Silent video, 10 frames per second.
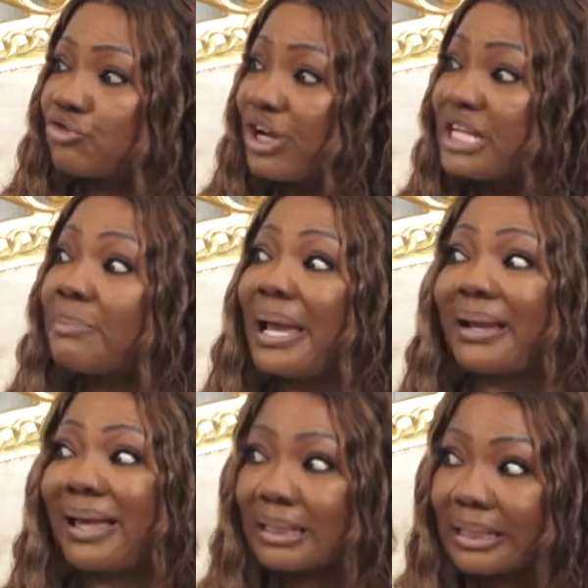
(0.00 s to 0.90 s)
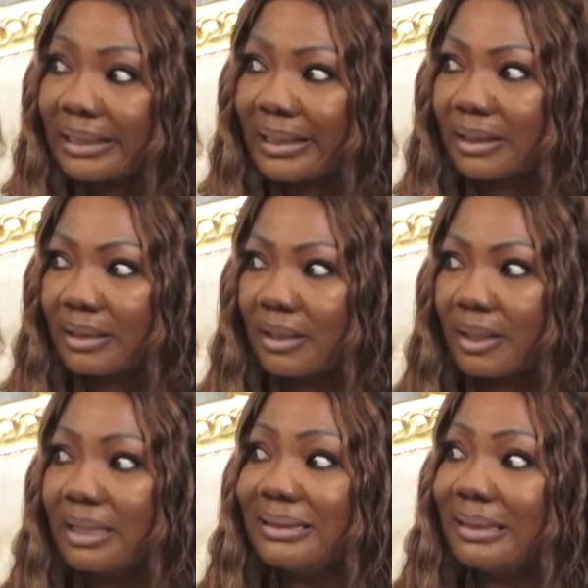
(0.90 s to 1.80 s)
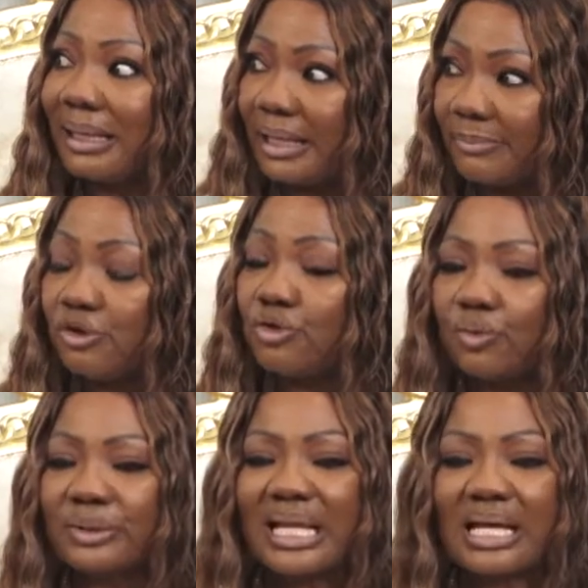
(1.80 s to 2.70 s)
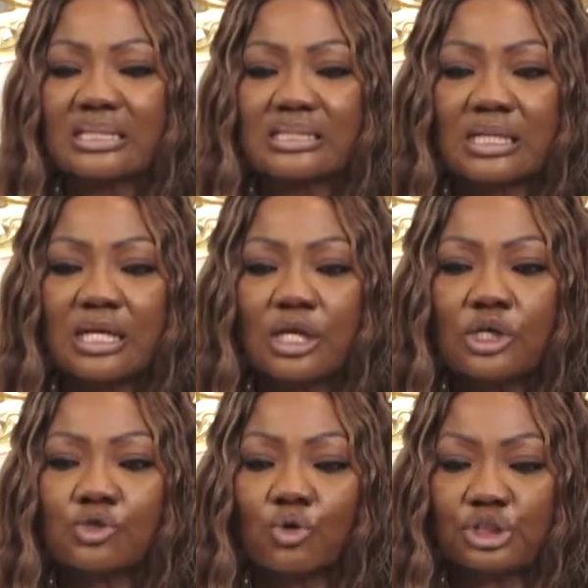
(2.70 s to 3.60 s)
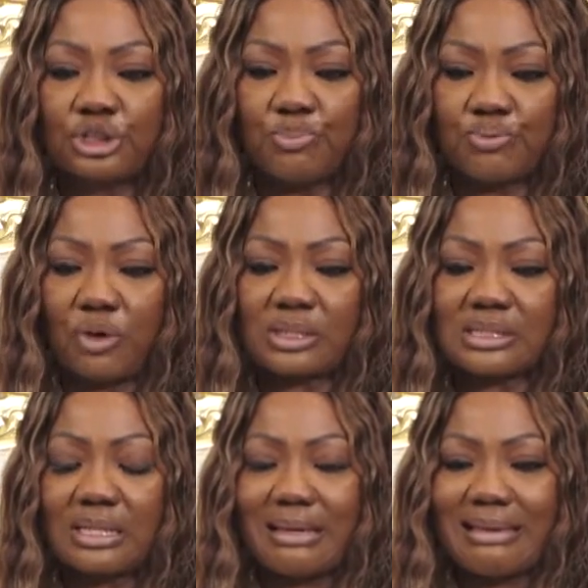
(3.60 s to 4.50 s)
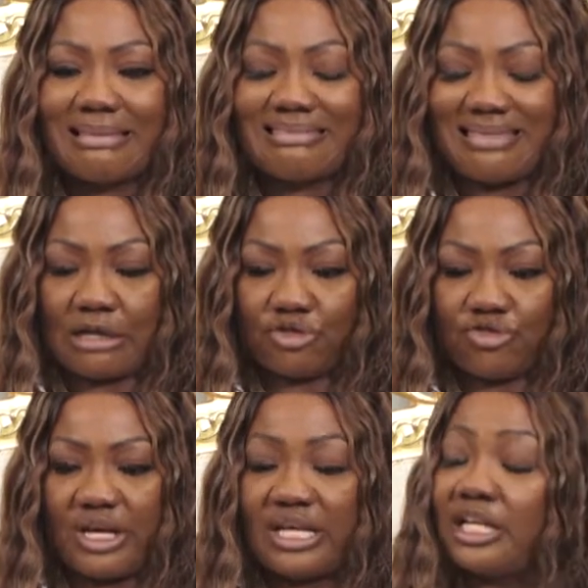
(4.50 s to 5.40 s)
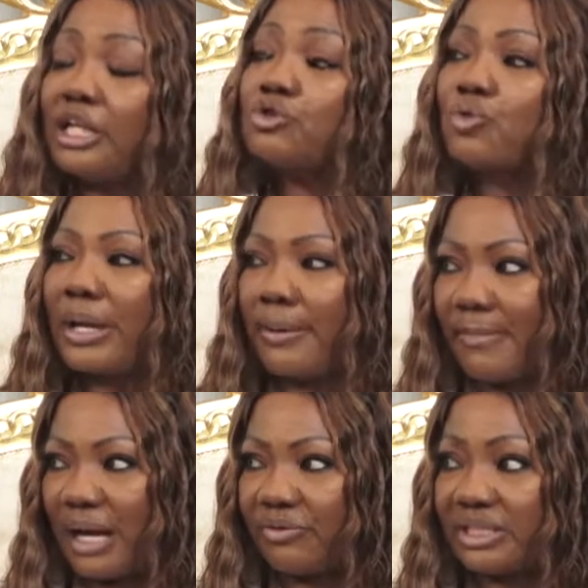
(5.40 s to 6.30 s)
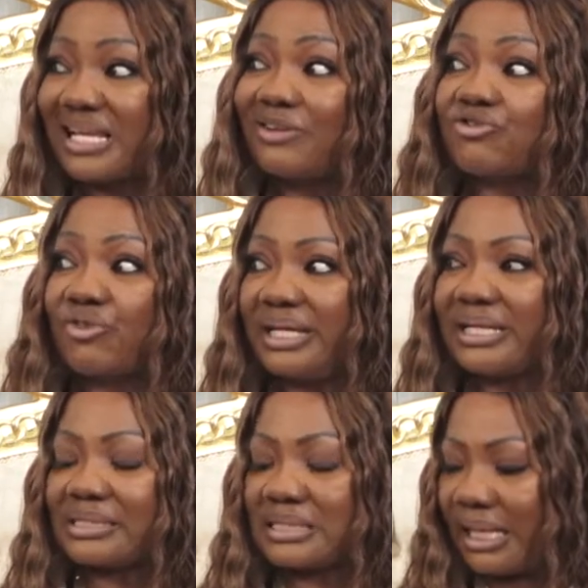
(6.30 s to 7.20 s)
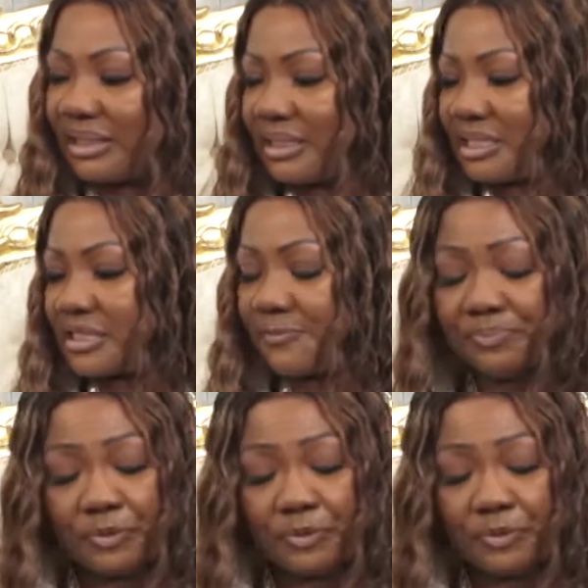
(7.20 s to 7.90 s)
trained by Catholic, you know, nuns. So she brought that training into her marriage and trained us like that.